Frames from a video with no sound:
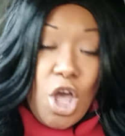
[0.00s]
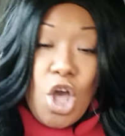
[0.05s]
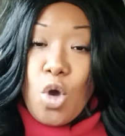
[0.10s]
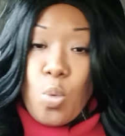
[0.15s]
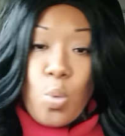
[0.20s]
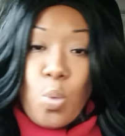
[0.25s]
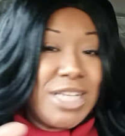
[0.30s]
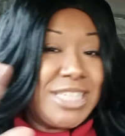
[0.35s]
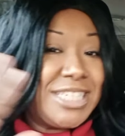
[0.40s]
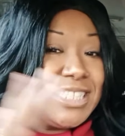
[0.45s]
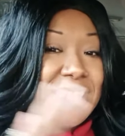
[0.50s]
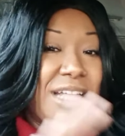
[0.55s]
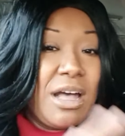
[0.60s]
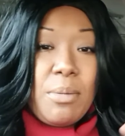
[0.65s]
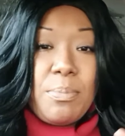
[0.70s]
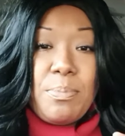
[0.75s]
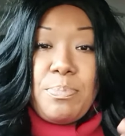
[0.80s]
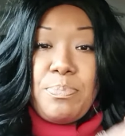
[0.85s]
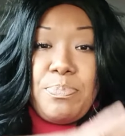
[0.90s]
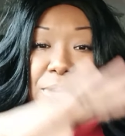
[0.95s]
was the
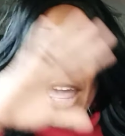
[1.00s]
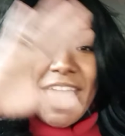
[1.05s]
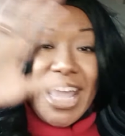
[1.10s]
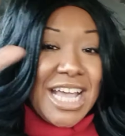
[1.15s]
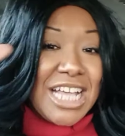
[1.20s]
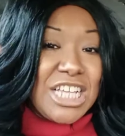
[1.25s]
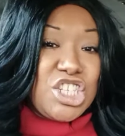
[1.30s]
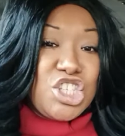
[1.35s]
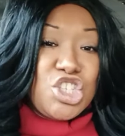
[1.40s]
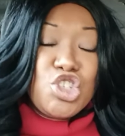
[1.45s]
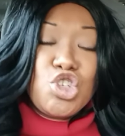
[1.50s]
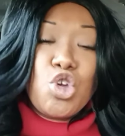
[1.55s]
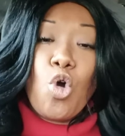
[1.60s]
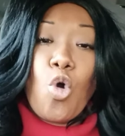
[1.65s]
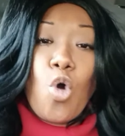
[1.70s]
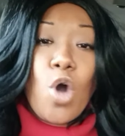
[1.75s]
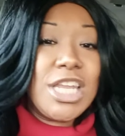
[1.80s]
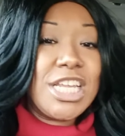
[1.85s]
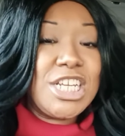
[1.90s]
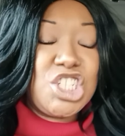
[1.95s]
biggest,
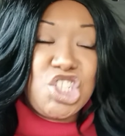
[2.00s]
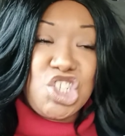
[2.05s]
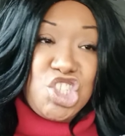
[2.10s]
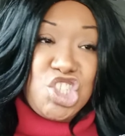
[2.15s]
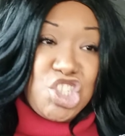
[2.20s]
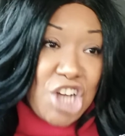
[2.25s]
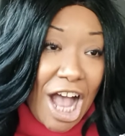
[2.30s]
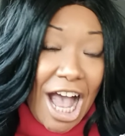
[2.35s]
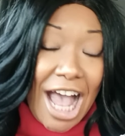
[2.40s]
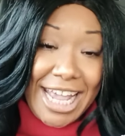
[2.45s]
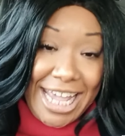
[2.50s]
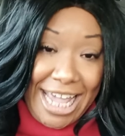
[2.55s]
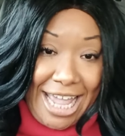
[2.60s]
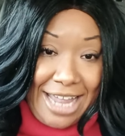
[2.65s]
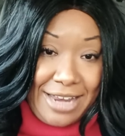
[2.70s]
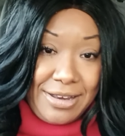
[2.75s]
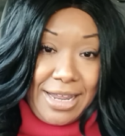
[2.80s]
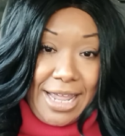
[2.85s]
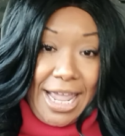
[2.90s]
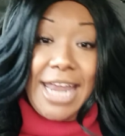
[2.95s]
tallest giant,
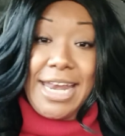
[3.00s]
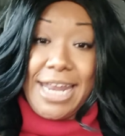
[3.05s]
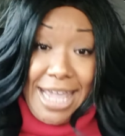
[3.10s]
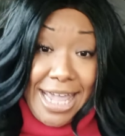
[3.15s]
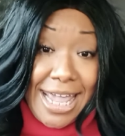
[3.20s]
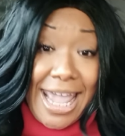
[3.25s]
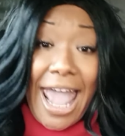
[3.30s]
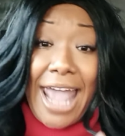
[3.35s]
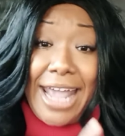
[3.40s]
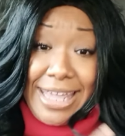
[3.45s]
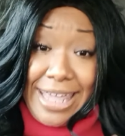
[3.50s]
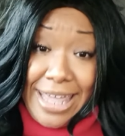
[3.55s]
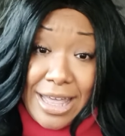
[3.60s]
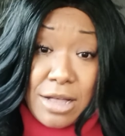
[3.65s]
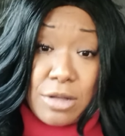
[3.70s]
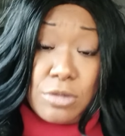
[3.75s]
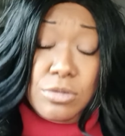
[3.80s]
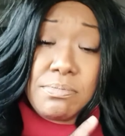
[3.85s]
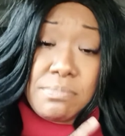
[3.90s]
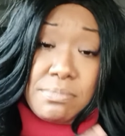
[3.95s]
and he had
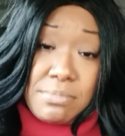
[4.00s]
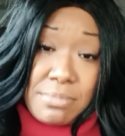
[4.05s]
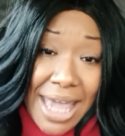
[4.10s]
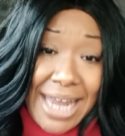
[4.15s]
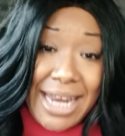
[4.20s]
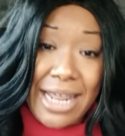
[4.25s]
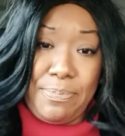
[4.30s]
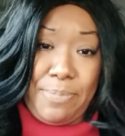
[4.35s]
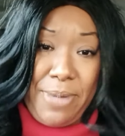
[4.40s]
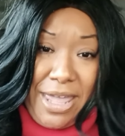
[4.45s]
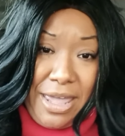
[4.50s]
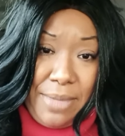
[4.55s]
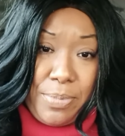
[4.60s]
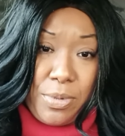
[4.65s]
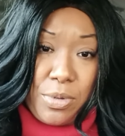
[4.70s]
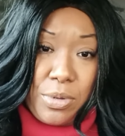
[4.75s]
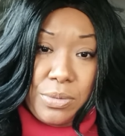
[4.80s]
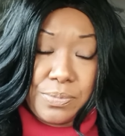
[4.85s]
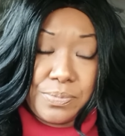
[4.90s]
killed many people,